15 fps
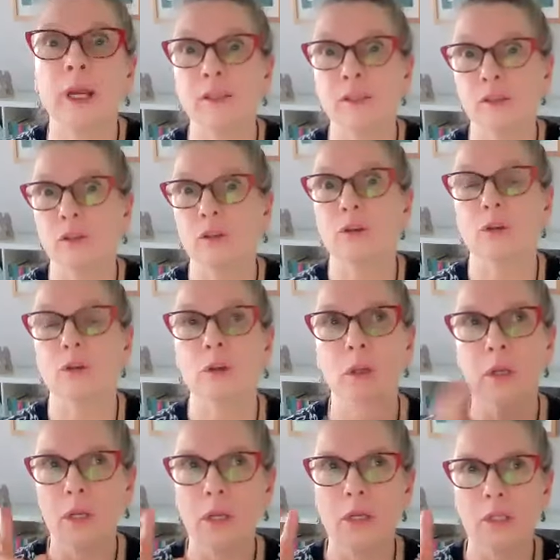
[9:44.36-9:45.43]
are so
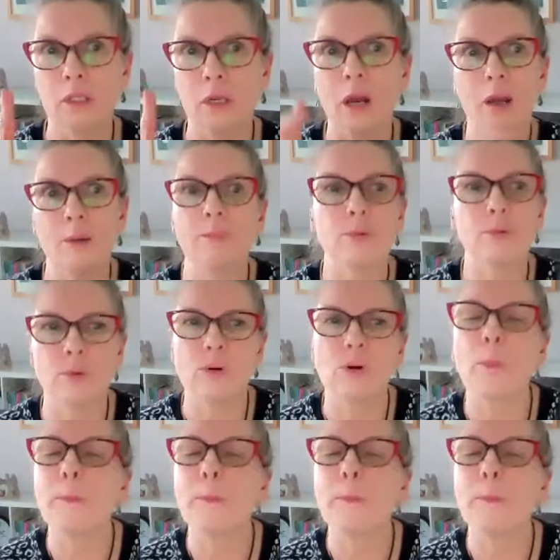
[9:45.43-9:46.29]
time poor.